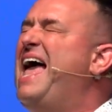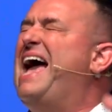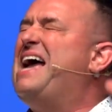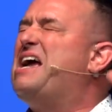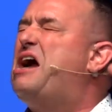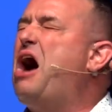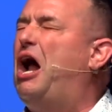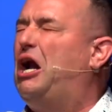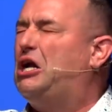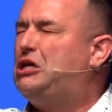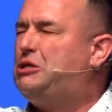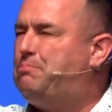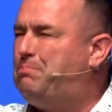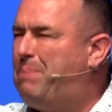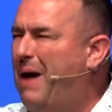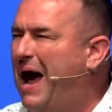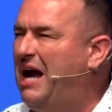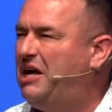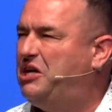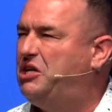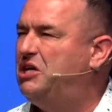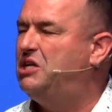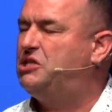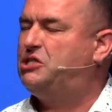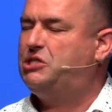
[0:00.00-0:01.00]
and God is
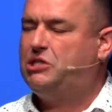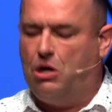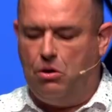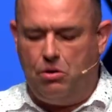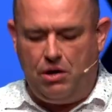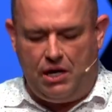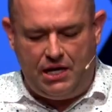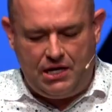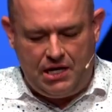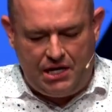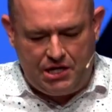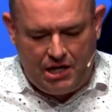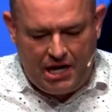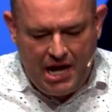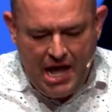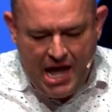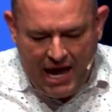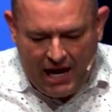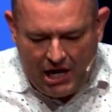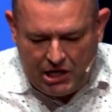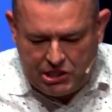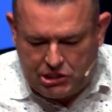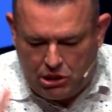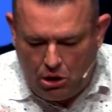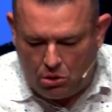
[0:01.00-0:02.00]
patient and
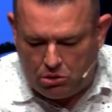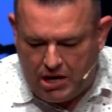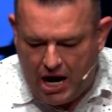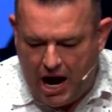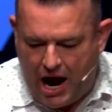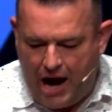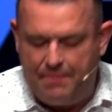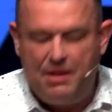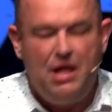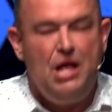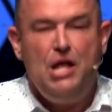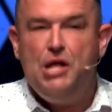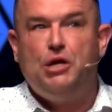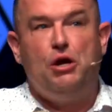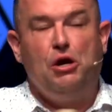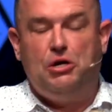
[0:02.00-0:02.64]
so kind.